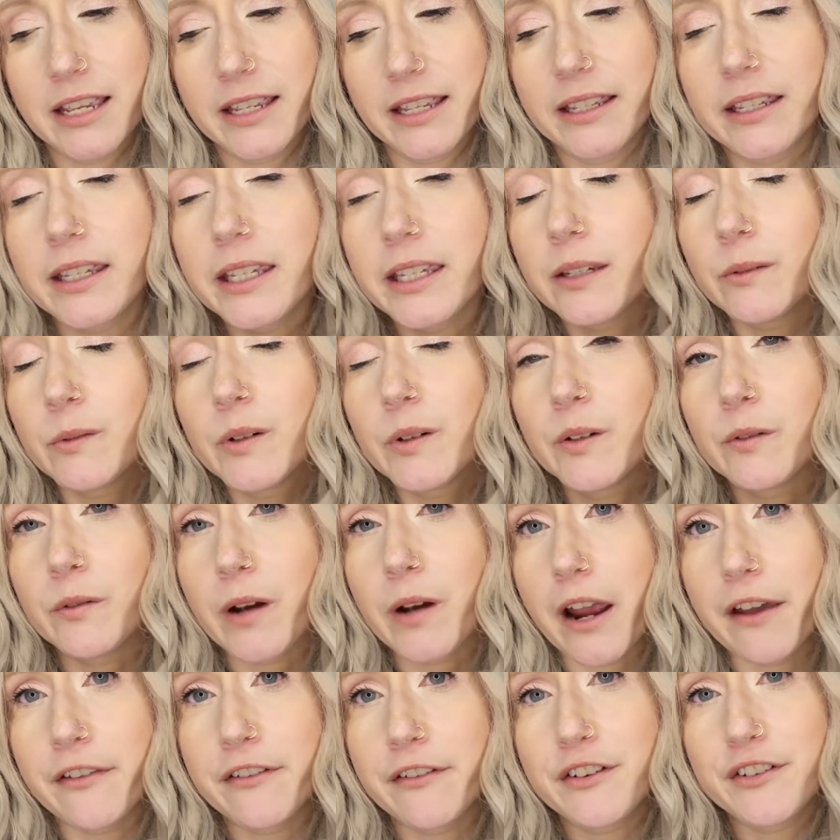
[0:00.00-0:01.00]
He would
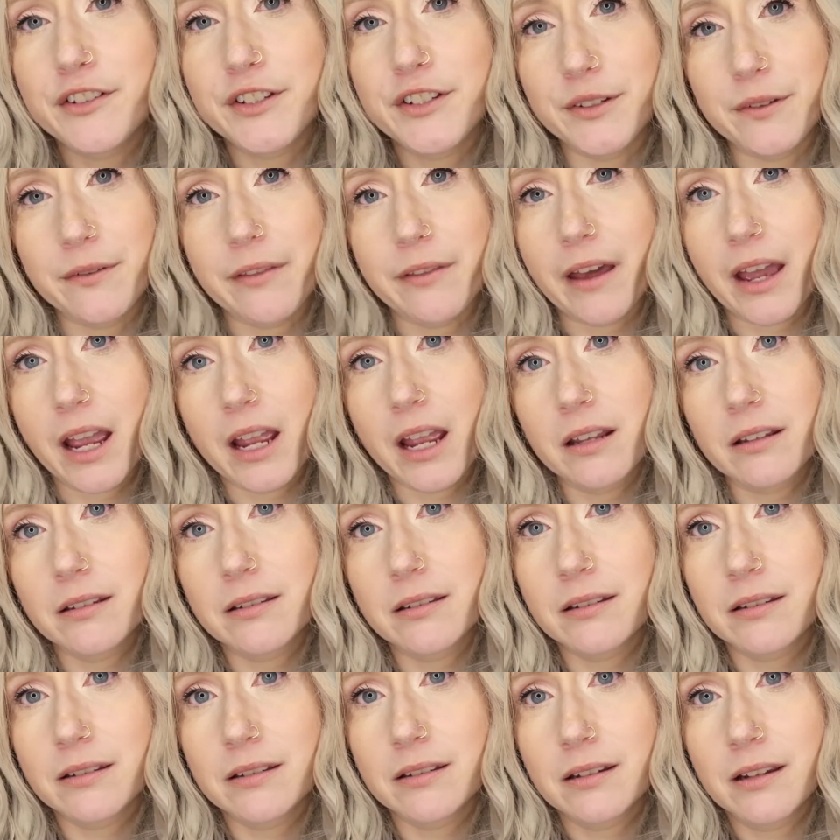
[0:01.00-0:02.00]
rather do that
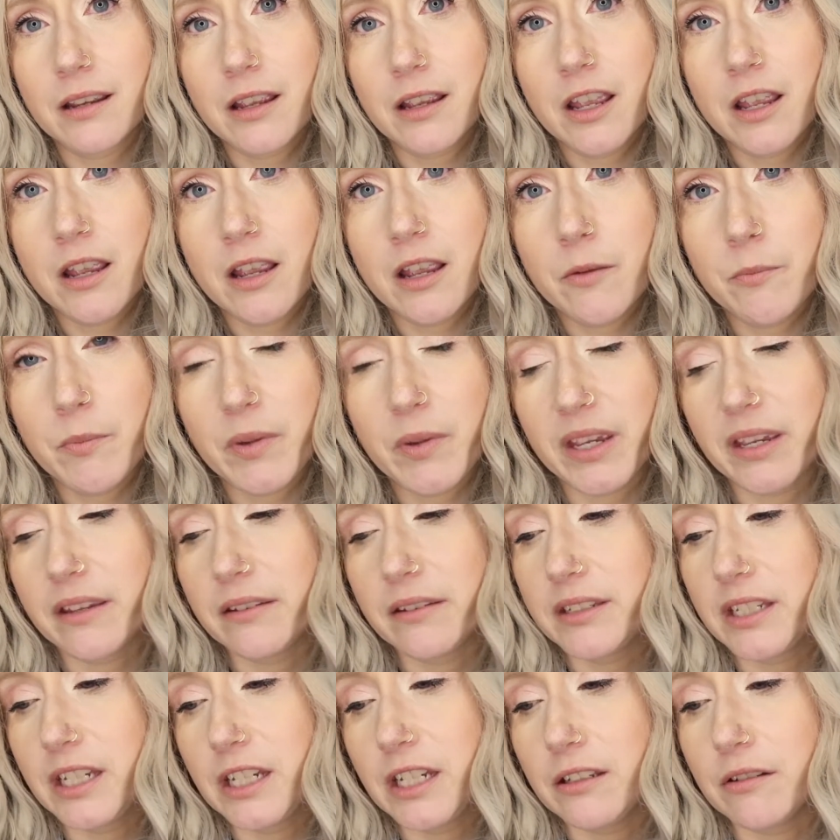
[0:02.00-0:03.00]

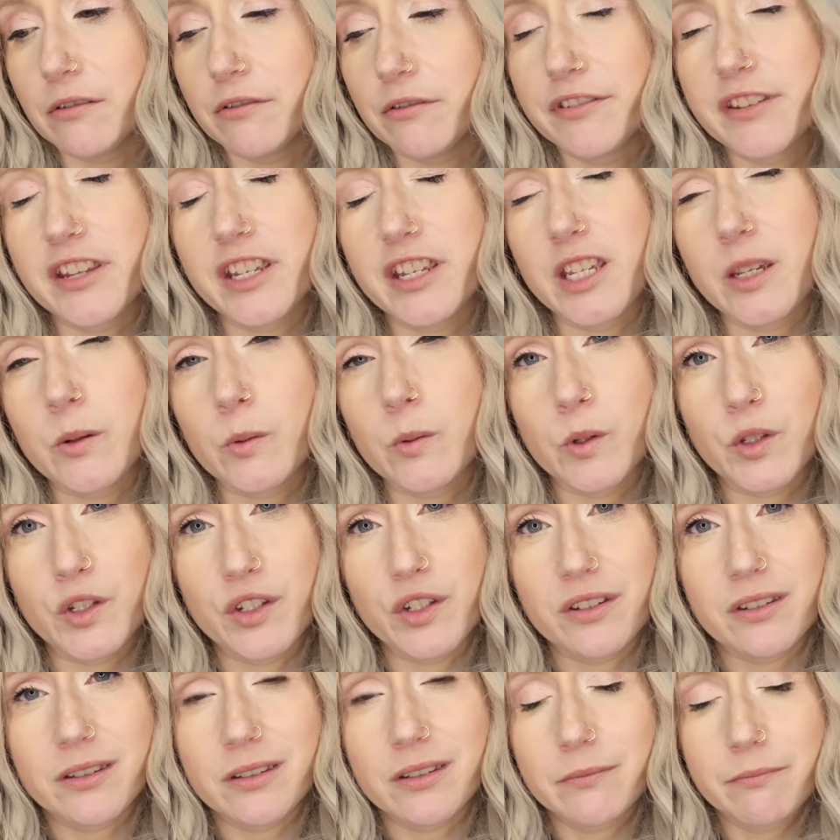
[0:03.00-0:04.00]
because he knows that you would
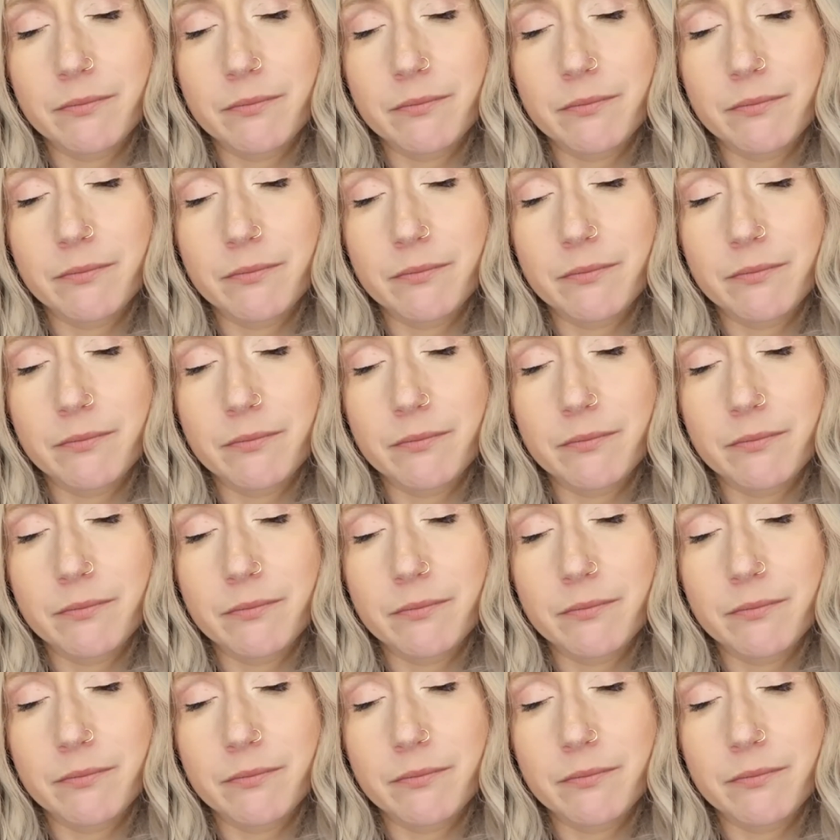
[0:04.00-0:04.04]
just